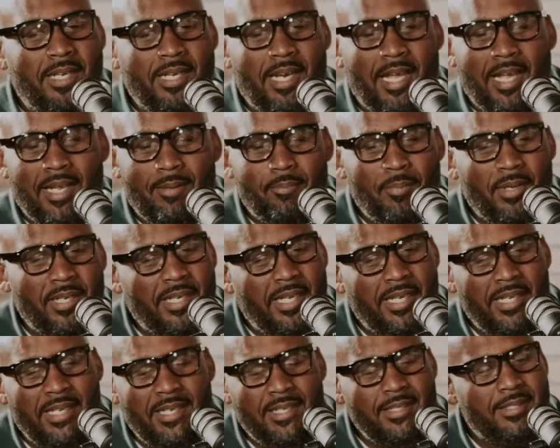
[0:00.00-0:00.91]
It ain't been
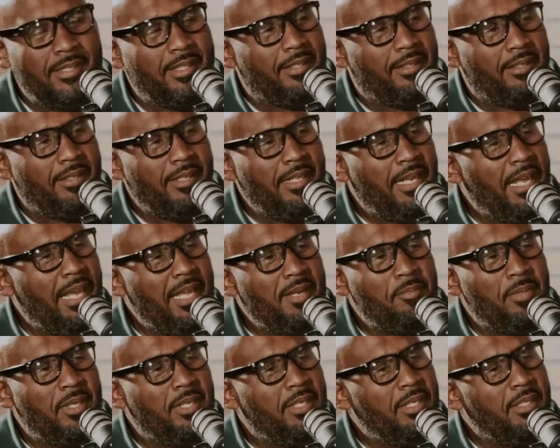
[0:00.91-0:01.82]
easy. It
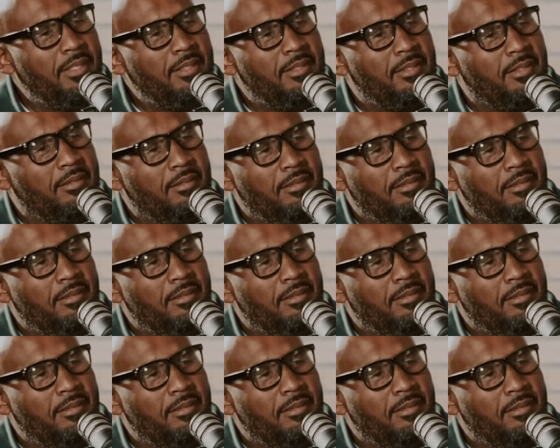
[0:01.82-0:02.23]
hadn't been easy.